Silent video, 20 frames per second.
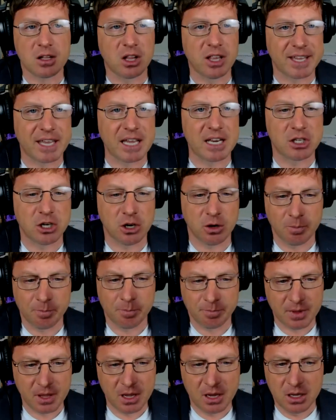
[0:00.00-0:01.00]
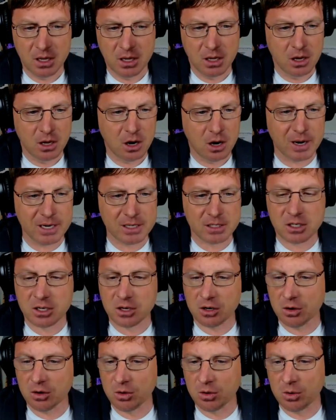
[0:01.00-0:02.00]
click into all right,
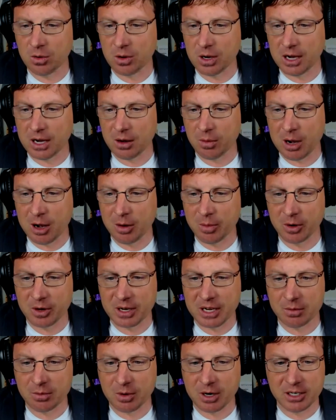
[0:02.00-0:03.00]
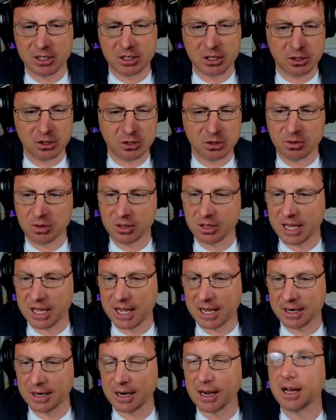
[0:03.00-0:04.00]
so uh, while we're getting ready to do
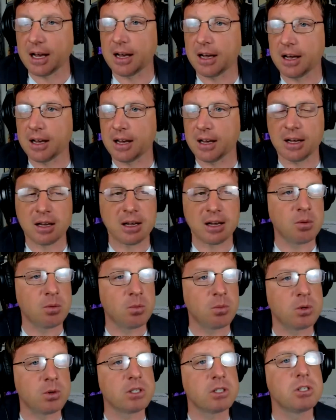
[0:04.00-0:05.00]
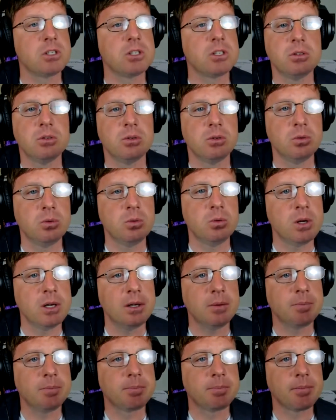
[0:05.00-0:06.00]
that, uh, I want
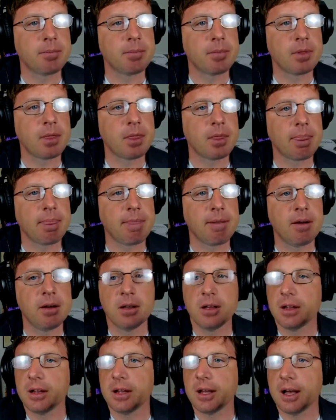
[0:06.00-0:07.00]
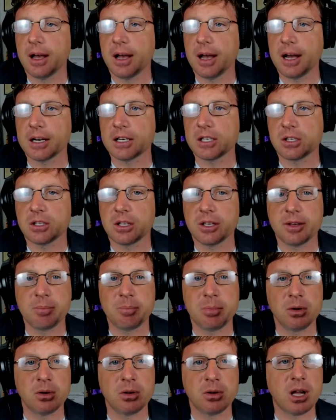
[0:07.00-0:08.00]
to actually
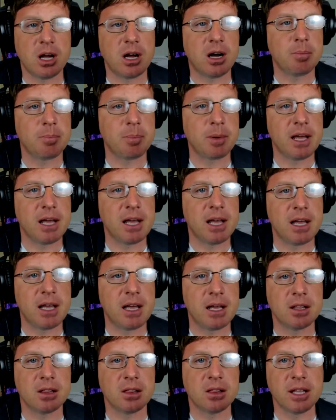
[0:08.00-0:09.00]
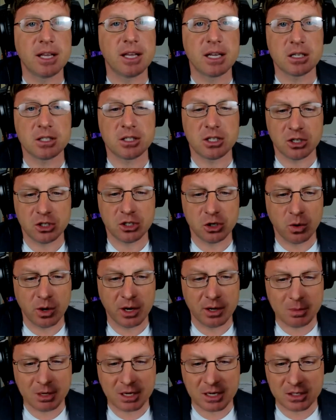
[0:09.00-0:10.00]
pull up a link to
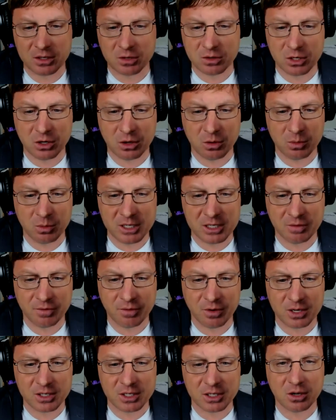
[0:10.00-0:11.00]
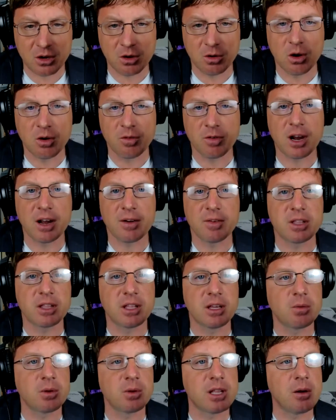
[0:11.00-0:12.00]
join because there's no reason for us to go over
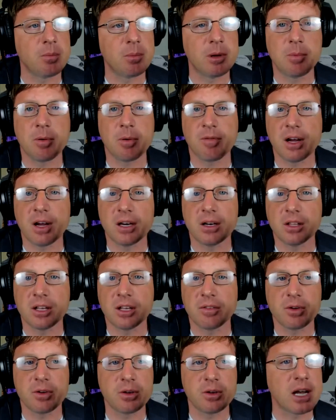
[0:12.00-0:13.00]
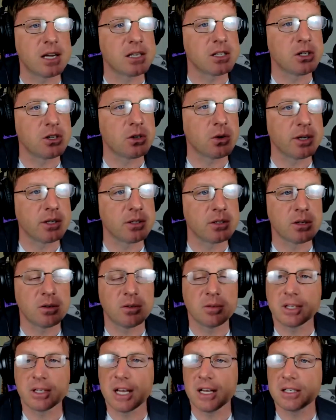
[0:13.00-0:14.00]
everything without me providing a link for you guys to join.
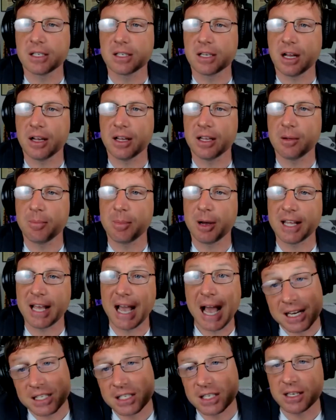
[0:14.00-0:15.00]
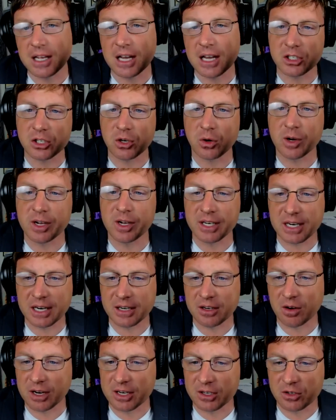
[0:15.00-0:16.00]
So in case uh, anybody hasn't yet joined
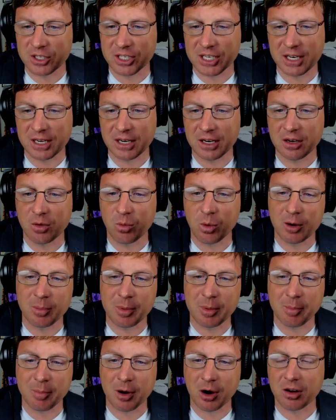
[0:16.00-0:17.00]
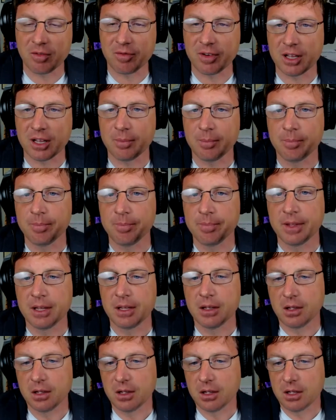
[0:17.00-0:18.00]
and you're interested and you want to be a part of it,
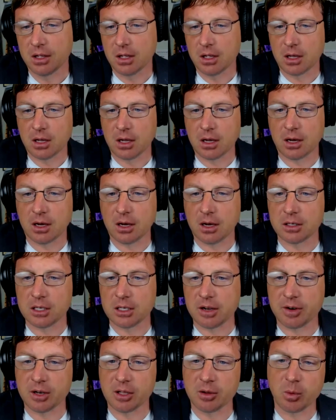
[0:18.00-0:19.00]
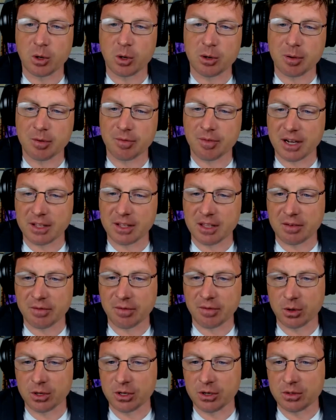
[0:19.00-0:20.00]
uh, definitely want to provide
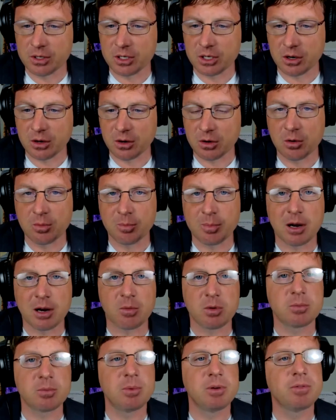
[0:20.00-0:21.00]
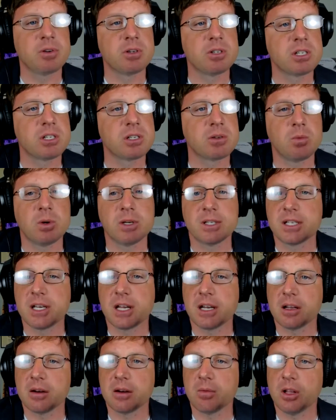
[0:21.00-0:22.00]
that for you. So bear with me for just one
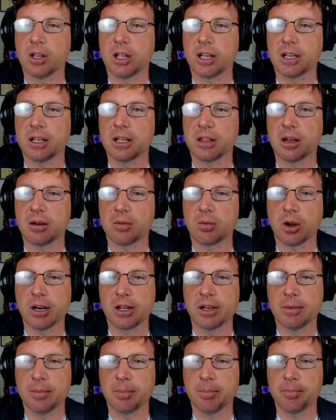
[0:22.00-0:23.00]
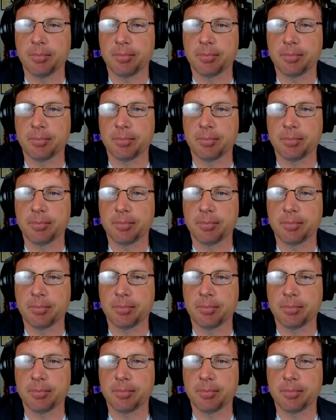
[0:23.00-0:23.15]
second while I get that ready.